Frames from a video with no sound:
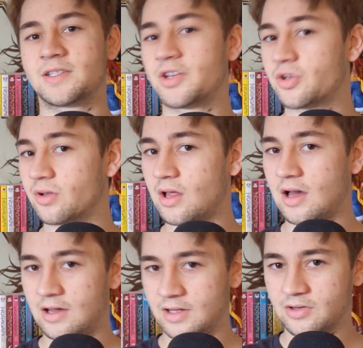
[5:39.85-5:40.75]
It's digital
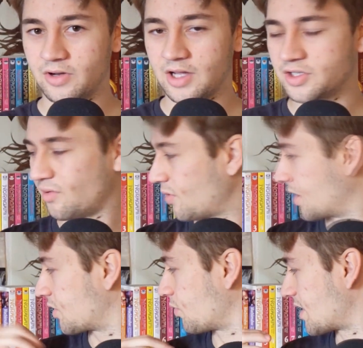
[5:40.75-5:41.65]
on Kodansha if you
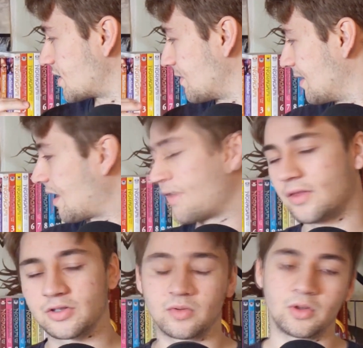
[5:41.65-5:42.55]
want to get the rest of it. I
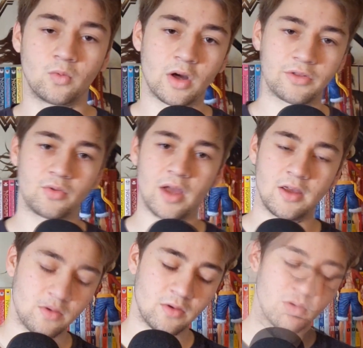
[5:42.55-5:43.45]
think there's only 1 through
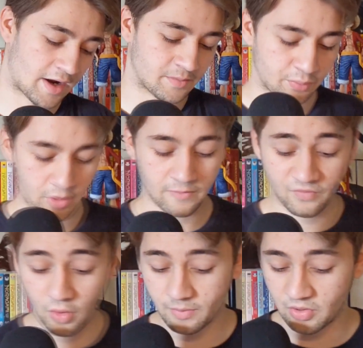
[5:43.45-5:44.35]
8 you can find in
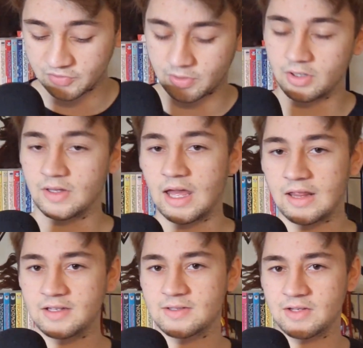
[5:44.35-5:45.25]
print for the most part.
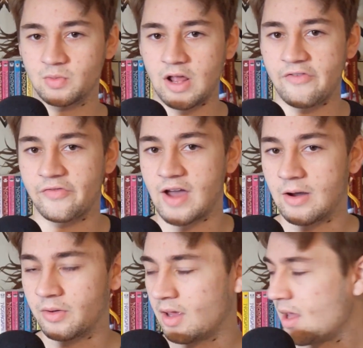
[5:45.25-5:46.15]
At least that's what I've
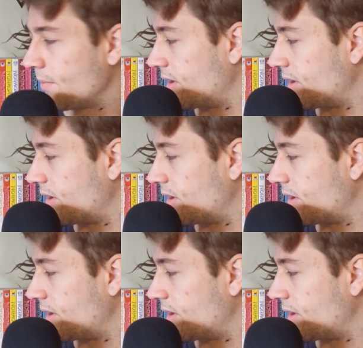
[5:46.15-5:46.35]
found.